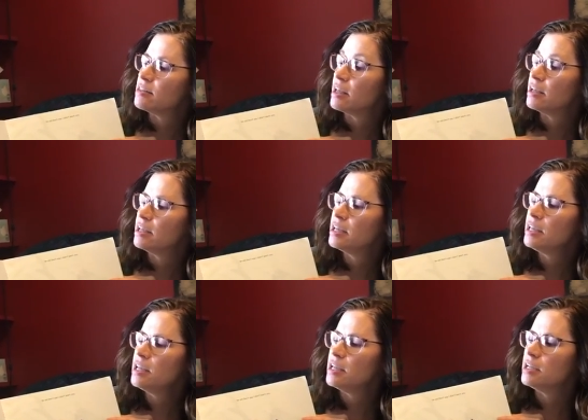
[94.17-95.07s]
that
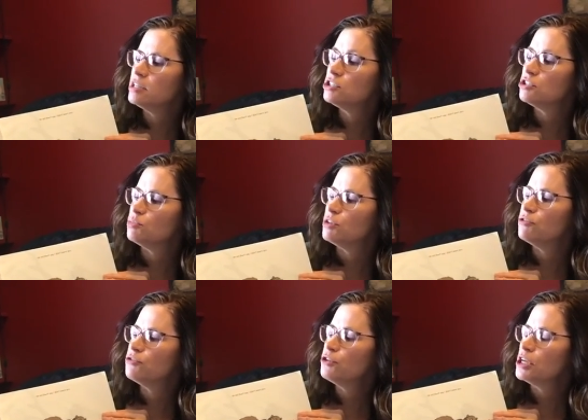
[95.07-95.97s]
he should be
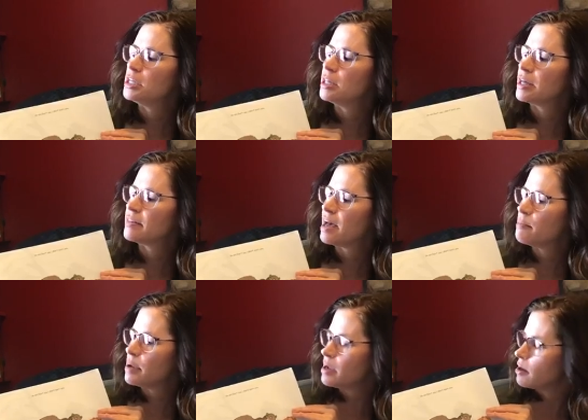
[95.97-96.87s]
free like
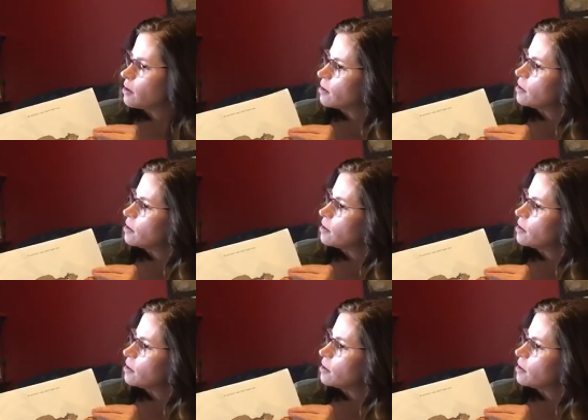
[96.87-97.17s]
that bear.